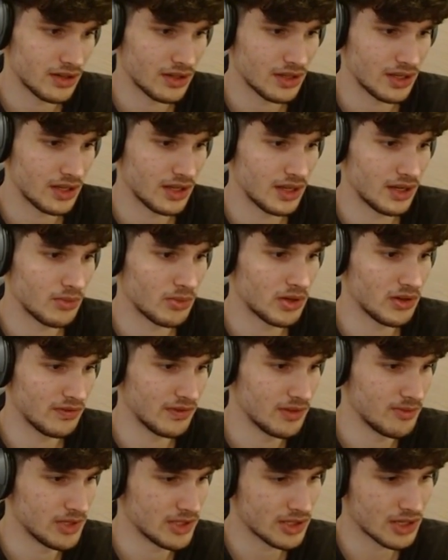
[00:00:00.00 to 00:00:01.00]
and one of
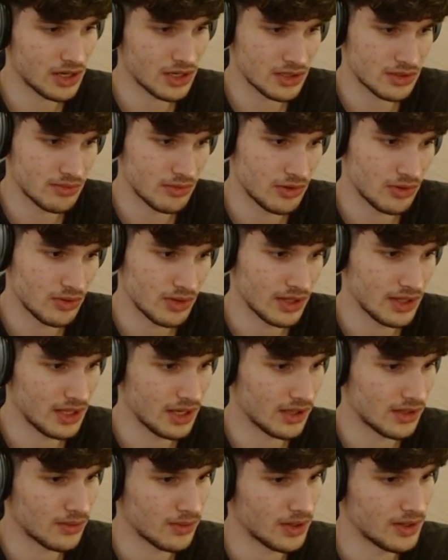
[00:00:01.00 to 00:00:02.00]
them is Cosmo and the
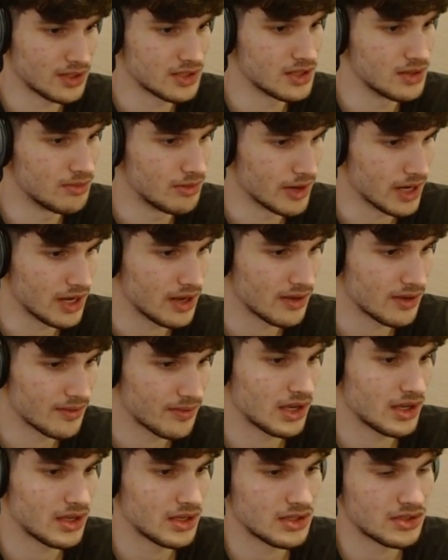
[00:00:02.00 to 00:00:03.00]
other one is Debris.
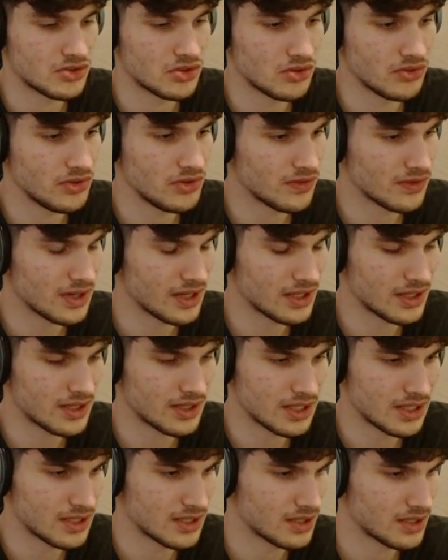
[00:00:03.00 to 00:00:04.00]
So you've got
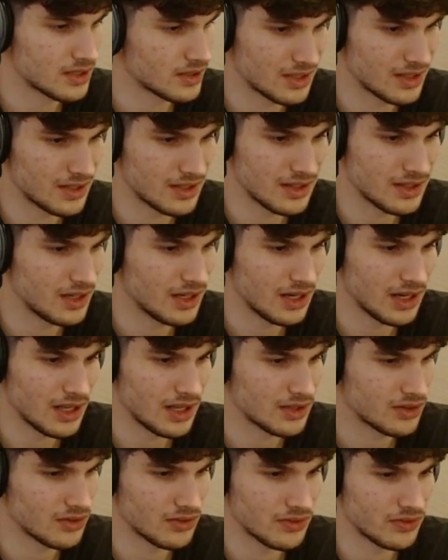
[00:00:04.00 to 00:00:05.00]
a
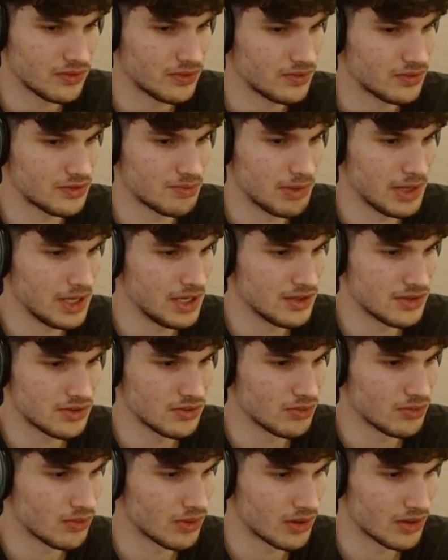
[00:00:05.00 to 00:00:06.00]
lot of space to
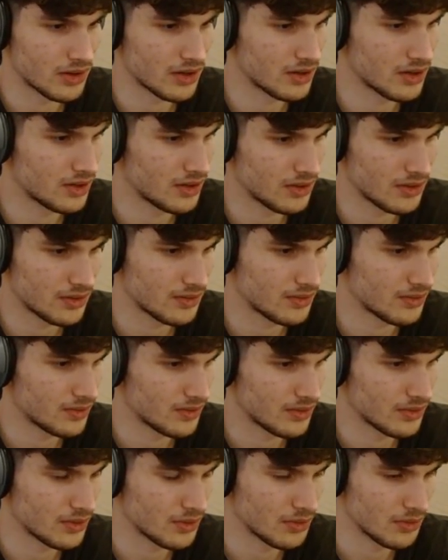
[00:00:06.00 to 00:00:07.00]
work
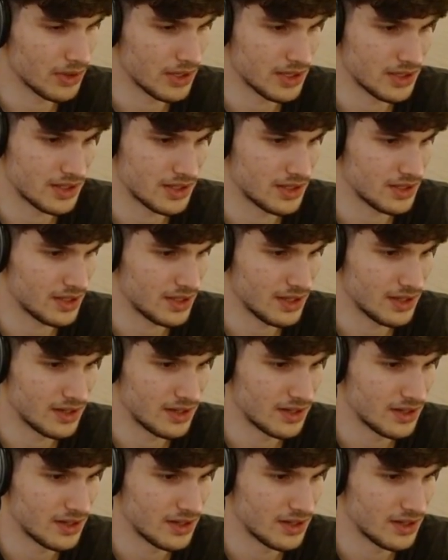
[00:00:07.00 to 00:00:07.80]
with here,